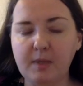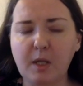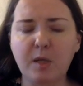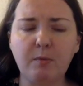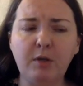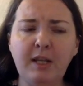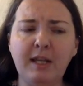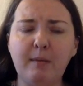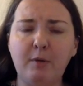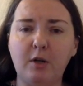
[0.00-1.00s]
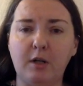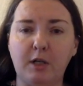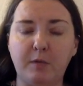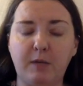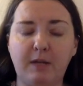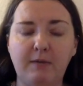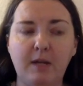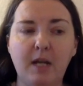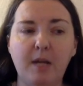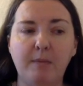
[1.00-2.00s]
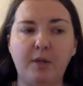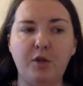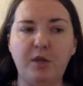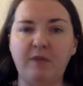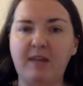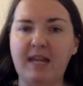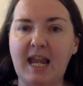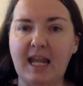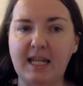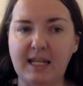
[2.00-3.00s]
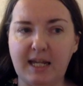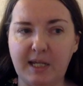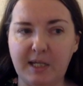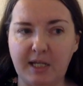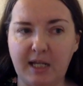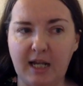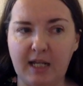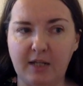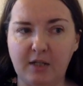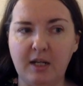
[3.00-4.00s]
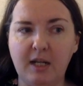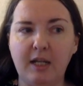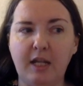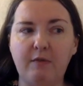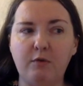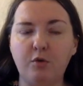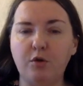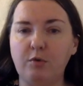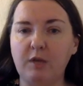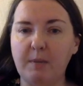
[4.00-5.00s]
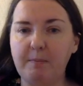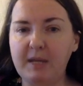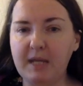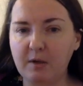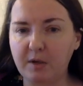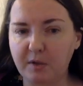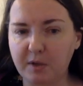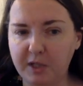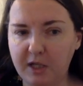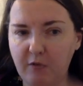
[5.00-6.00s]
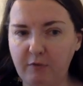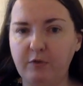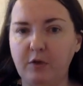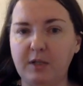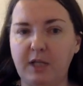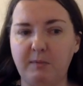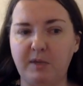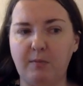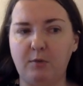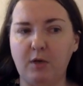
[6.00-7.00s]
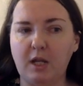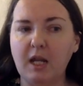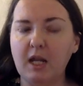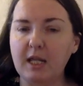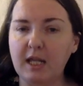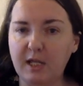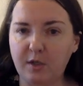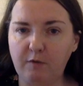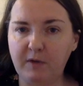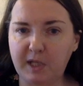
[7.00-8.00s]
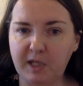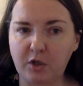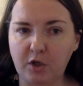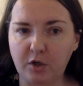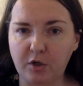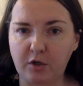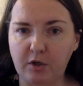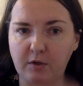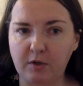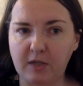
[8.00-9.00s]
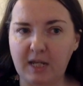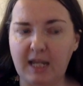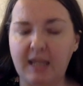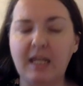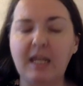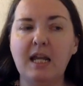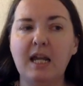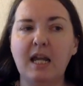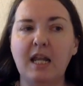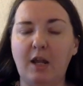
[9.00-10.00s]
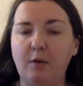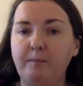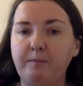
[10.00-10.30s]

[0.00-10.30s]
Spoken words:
So we're going to think about Curly's wife, because she's a very interesting character. Even though she only appears herself a few times in the book, it's obviously structured around her death. Now,